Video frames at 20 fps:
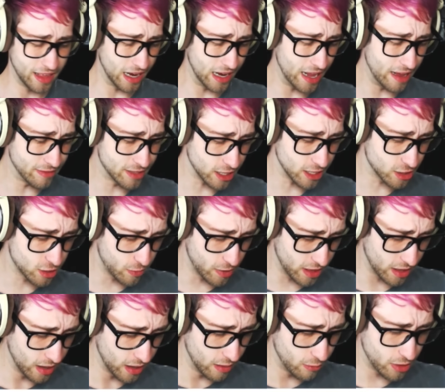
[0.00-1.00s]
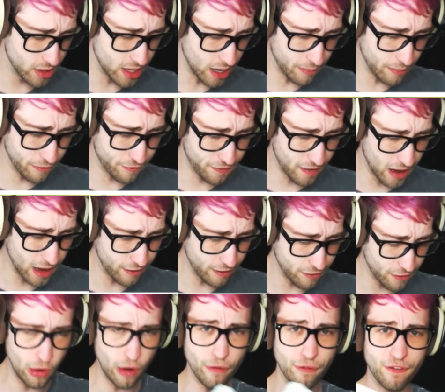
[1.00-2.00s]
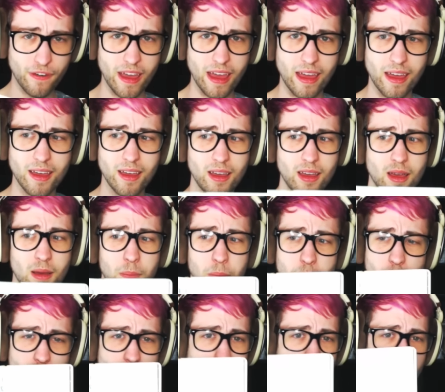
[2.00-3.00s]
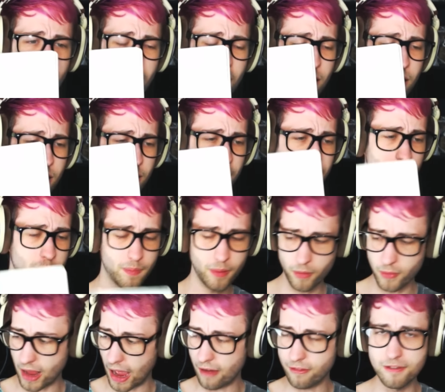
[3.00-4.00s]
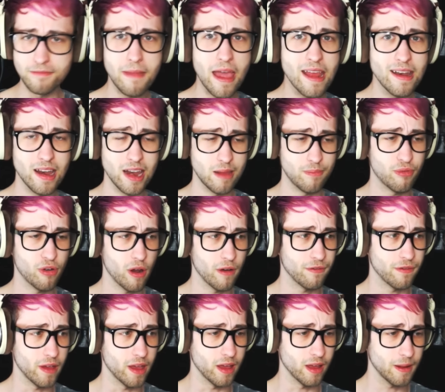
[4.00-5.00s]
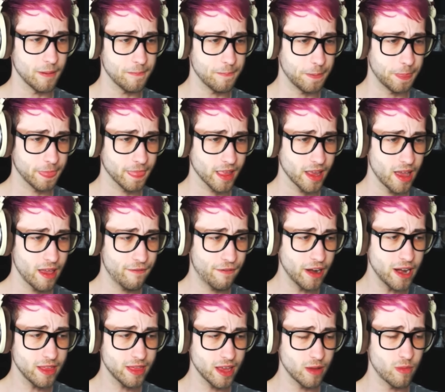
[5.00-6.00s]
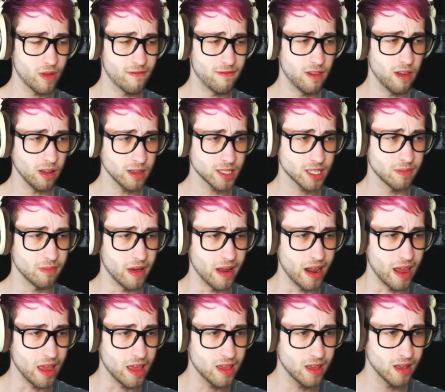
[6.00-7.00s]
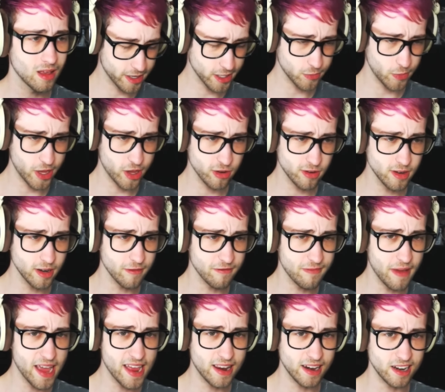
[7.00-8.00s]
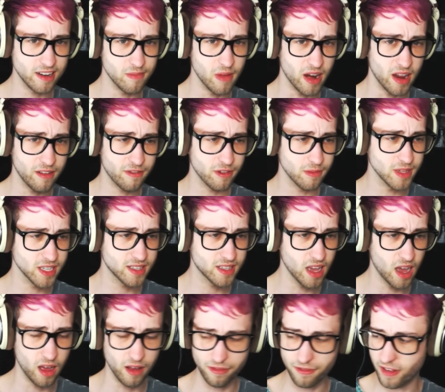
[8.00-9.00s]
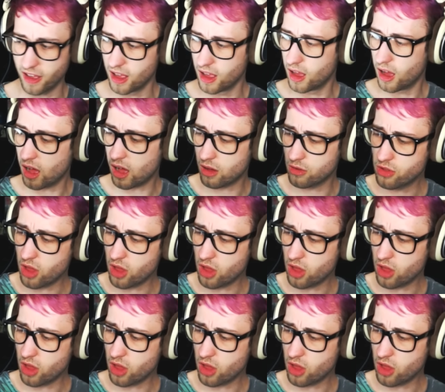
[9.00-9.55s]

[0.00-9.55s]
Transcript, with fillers: that leaves us with, with number five, profit. But but we haven't made any profit. If anything, we've lost money because we couldn't have made any money from the stuff. Oh